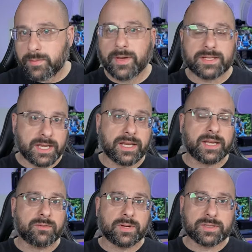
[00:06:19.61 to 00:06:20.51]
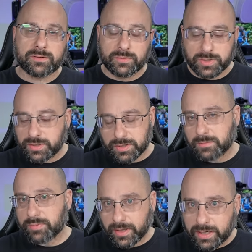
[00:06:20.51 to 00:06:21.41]
by 1080 resolution, so
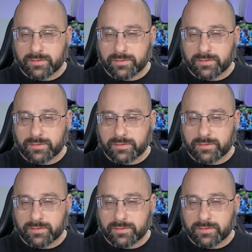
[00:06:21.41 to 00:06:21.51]
plenty